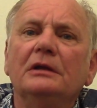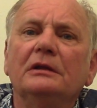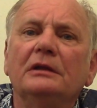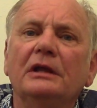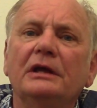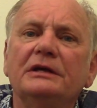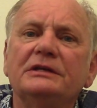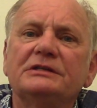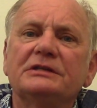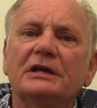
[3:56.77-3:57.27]

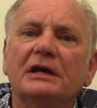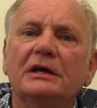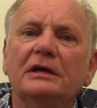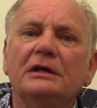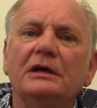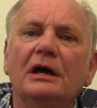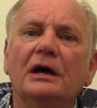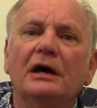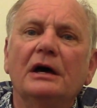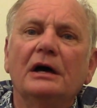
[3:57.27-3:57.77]
They
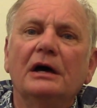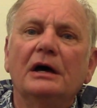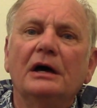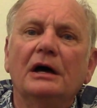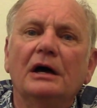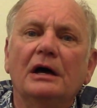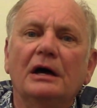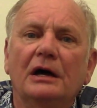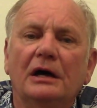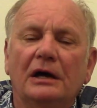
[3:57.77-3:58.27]
say
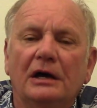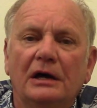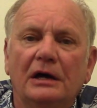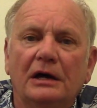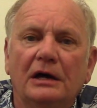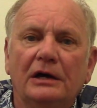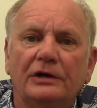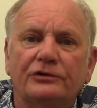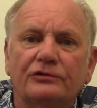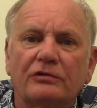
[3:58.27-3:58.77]

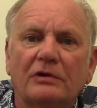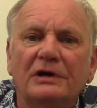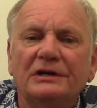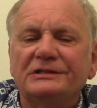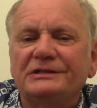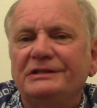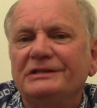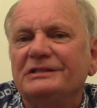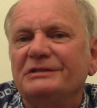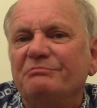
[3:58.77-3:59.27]
a
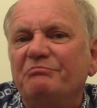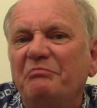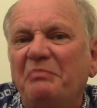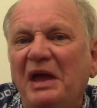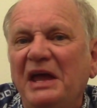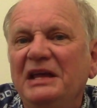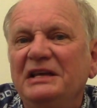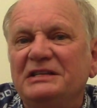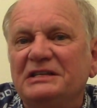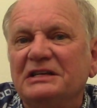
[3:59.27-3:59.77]
trust is
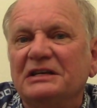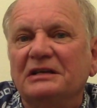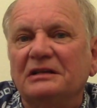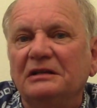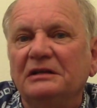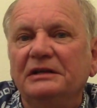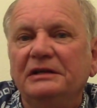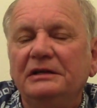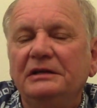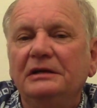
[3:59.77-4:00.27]

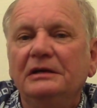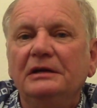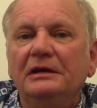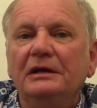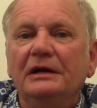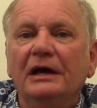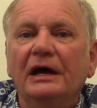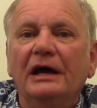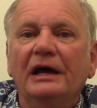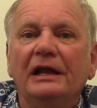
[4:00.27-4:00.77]
basically
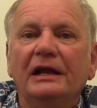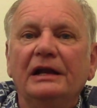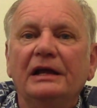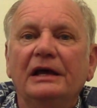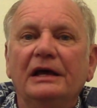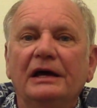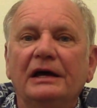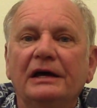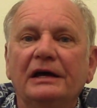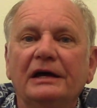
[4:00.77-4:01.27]

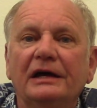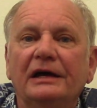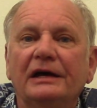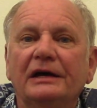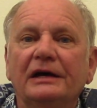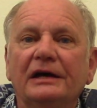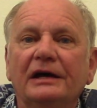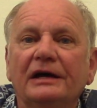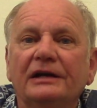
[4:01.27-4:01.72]
a, a,